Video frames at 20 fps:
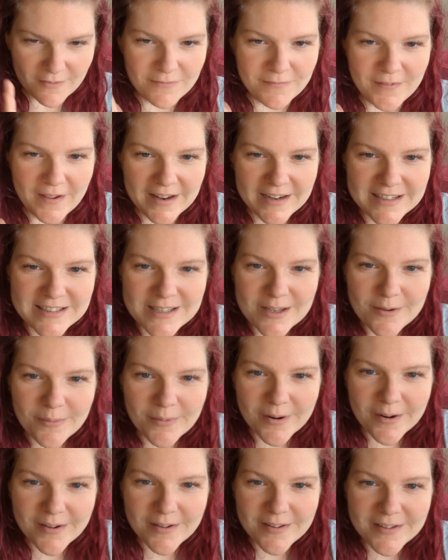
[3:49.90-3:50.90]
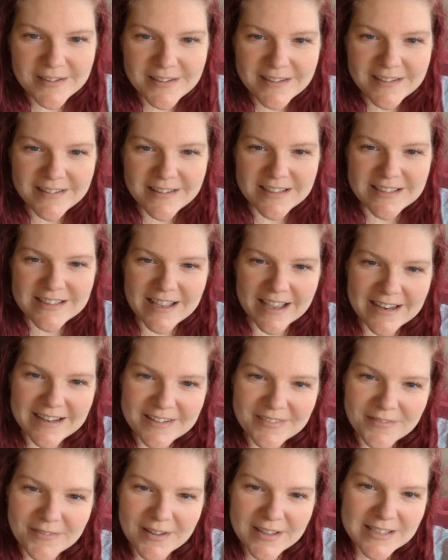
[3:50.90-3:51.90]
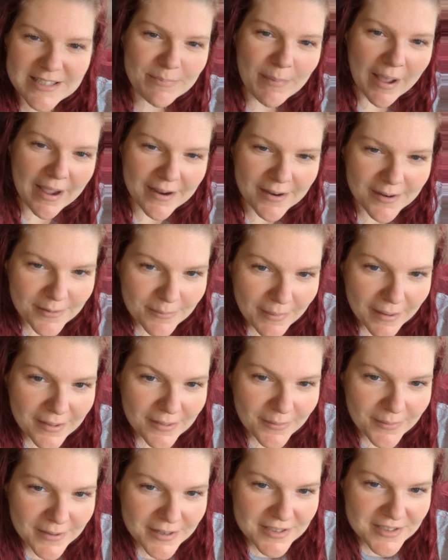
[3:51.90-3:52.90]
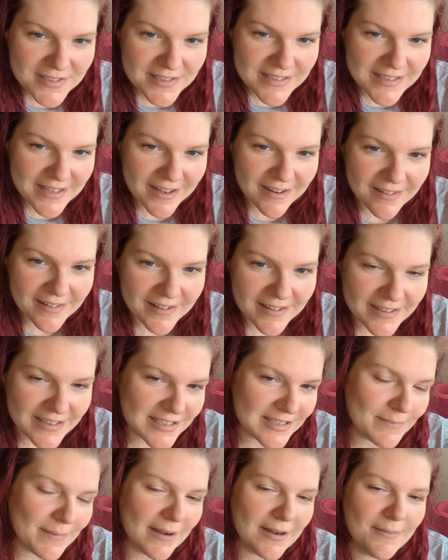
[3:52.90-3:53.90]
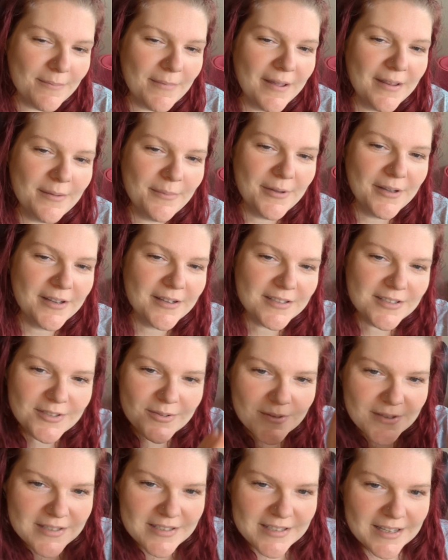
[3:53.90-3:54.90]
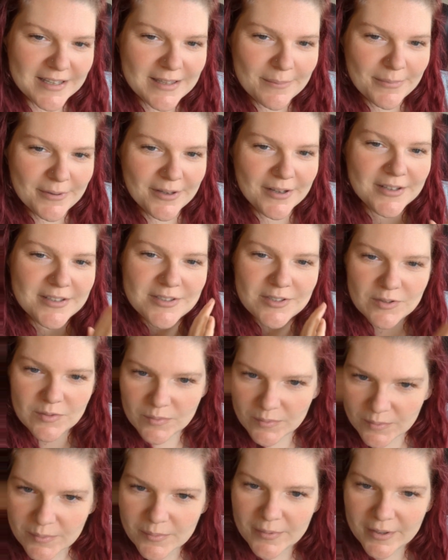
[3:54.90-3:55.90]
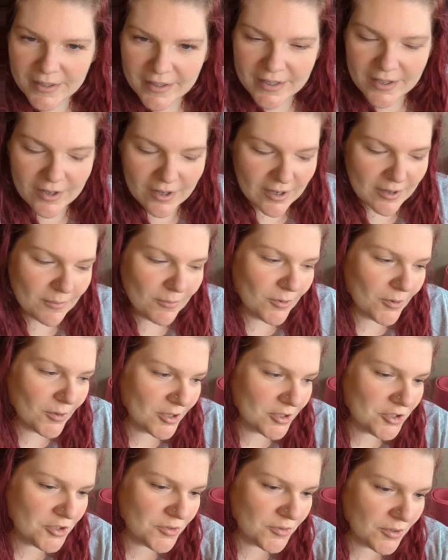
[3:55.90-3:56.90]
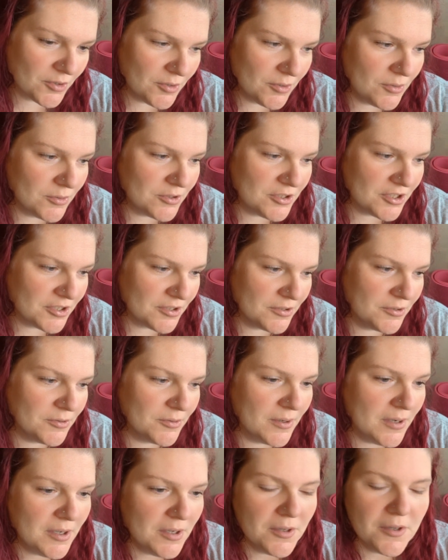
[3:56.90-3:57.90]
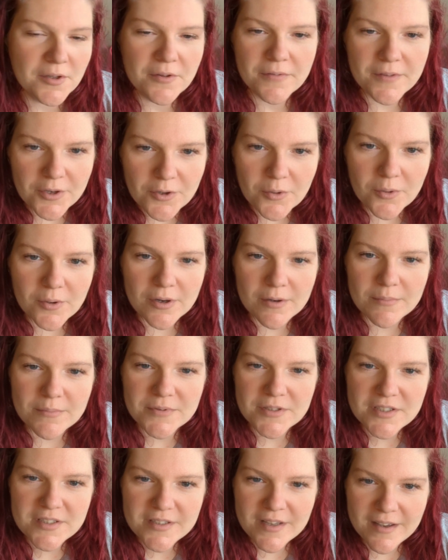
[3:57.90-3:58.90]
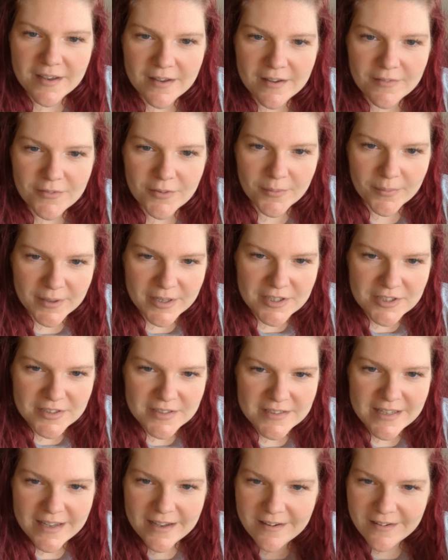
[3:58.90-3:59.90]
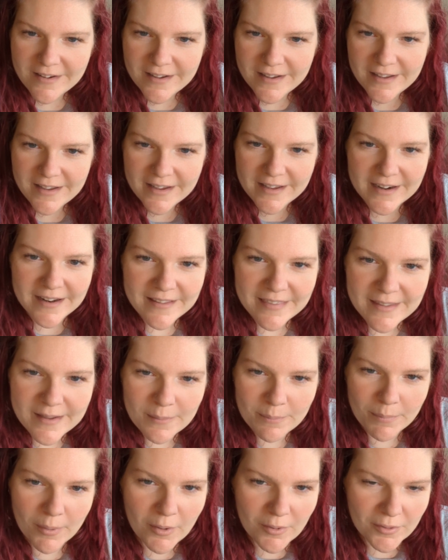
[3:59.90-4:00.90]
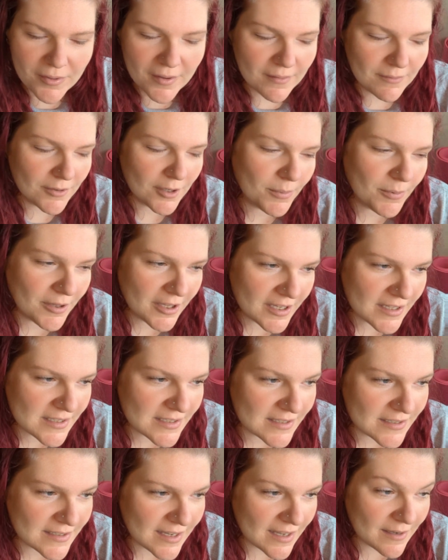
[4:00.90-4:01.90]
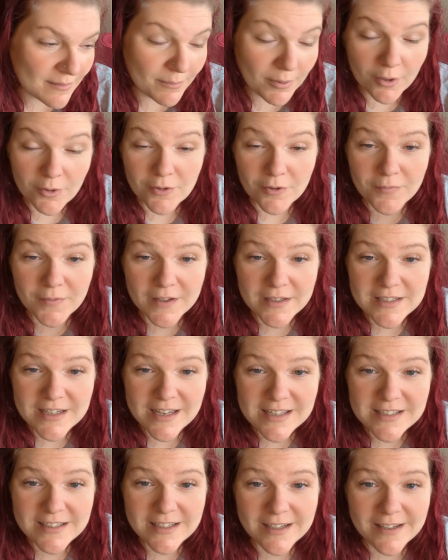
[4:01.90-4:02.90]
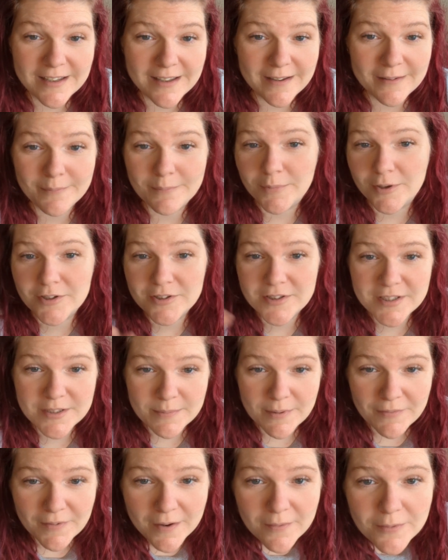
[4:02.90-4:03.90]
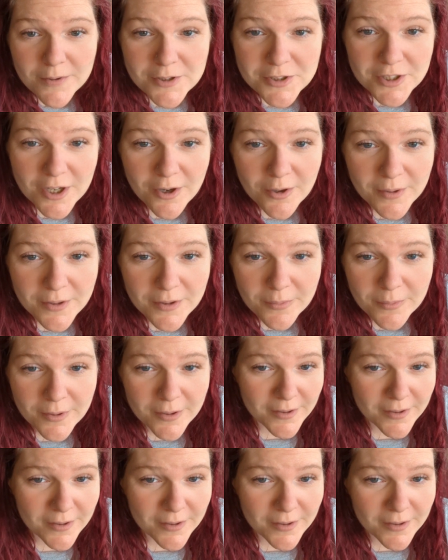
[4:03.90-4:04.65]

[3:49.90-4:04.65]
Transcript: fantasy world that's kind of inspired by the Regency era and inspired by the books. Whereas the books really are more true to the norms of the Regency era. And I think both have their place. And both are fantastic. Bridgerton's my favorite show in the